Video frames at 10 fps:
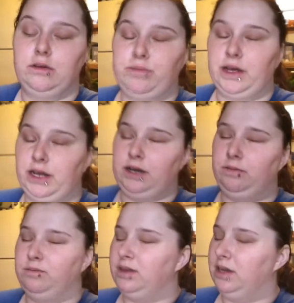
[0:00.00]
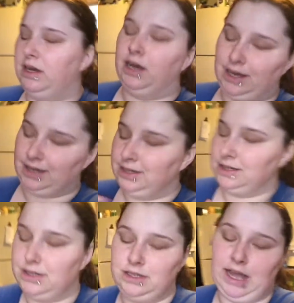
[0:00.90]
But
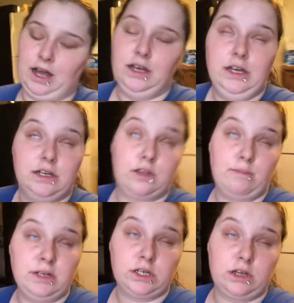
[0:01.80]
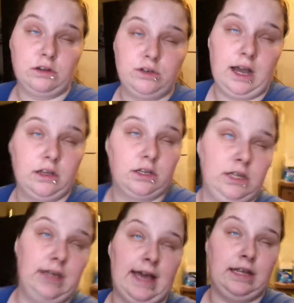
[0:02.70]
yeah. So I'm gonna show you how you
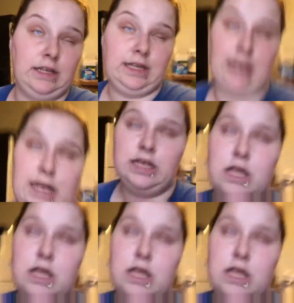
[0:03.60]
can get this.